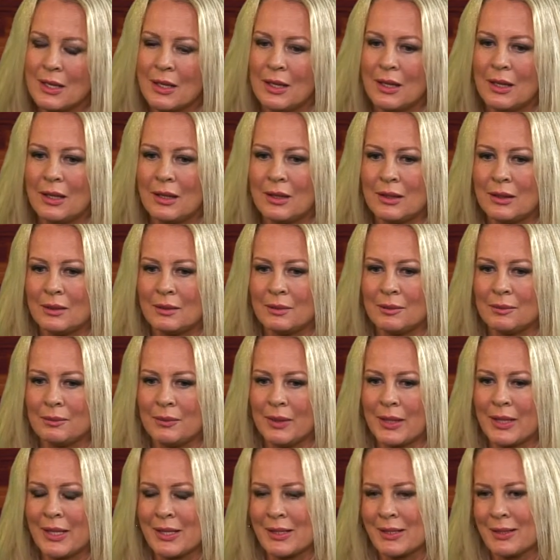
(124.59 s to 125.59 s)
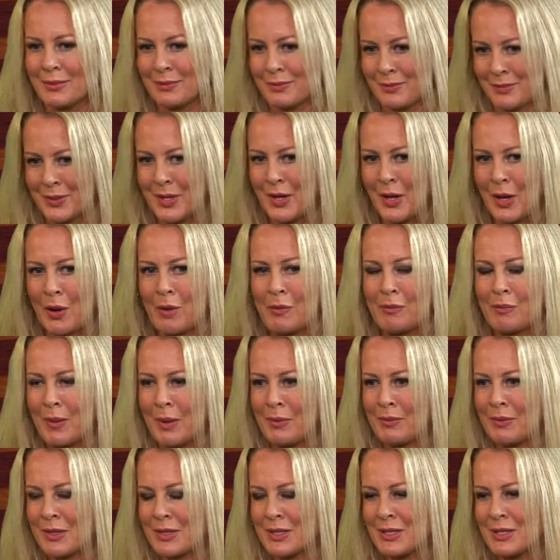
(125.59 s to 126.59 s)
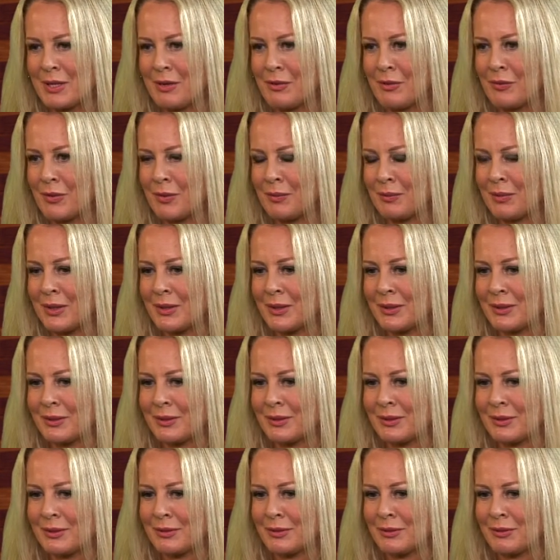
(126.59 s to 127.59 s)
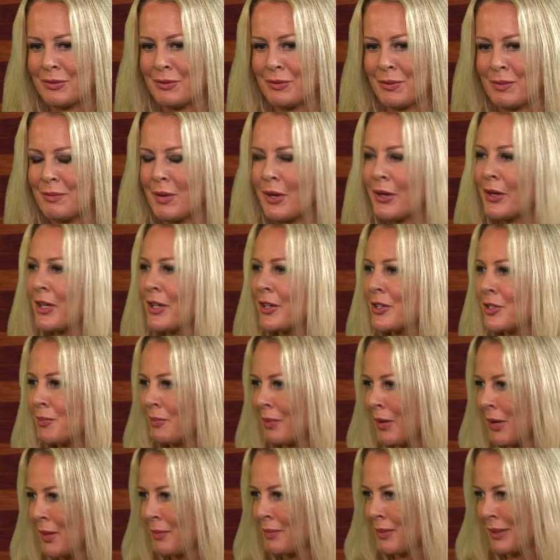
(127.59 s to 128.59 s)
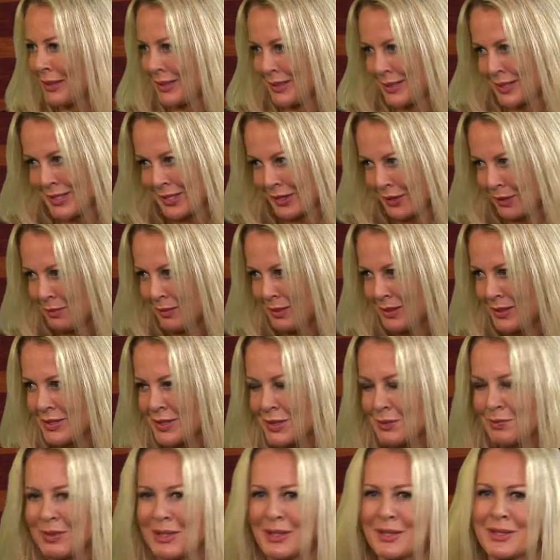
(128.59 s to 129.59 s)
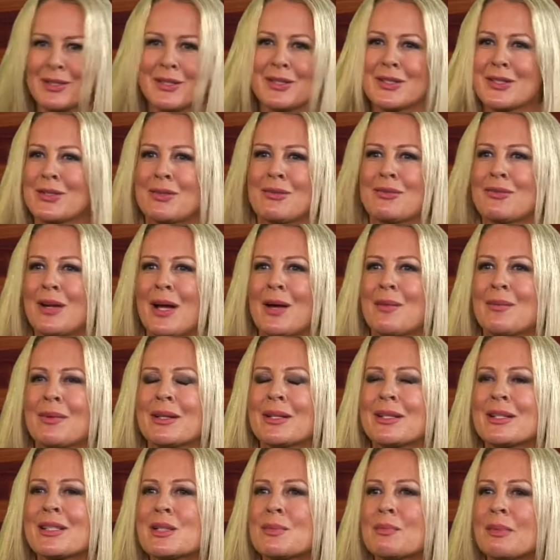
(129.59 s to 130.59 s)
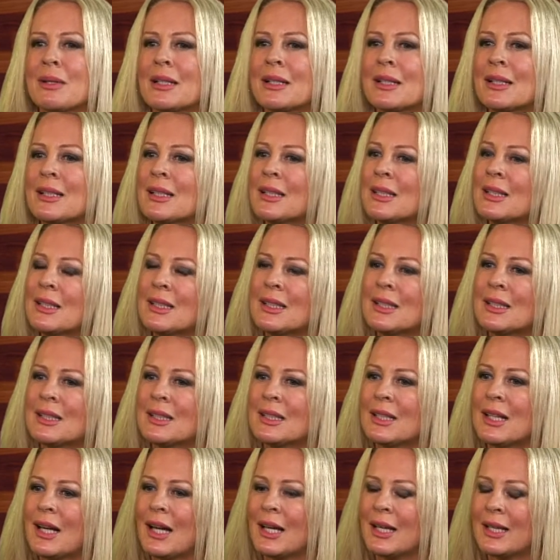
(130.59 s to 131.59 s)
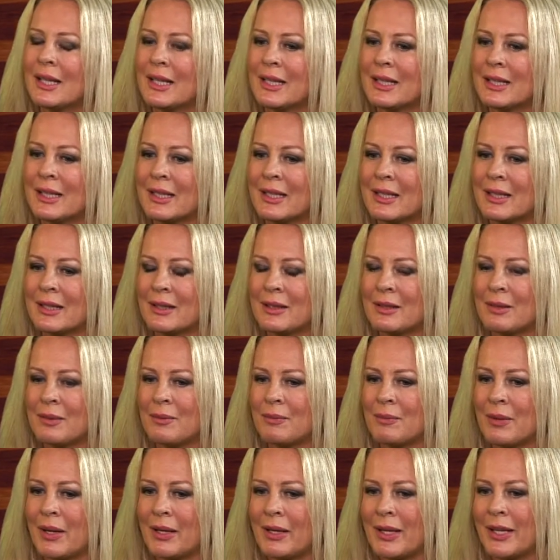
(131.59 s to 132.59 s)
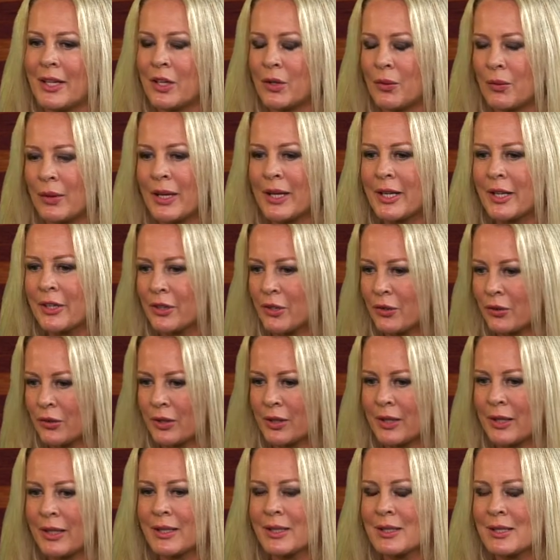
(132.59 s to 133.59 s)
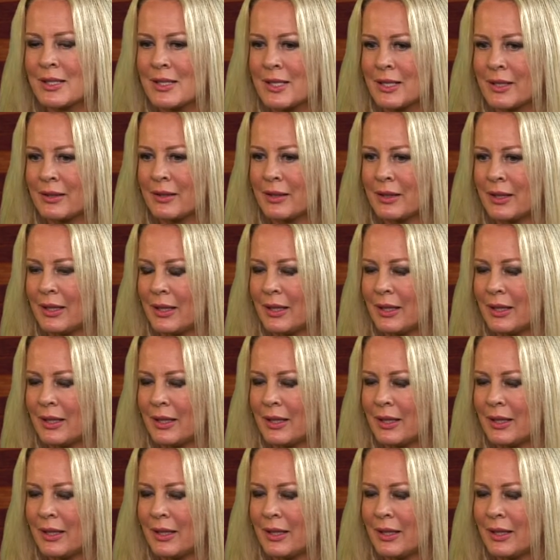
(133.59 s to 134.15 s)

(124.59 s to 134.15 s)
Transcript: I get help, obviously, from the marketing department at Sotheby's, because it's so fabulous. But I like creating new things and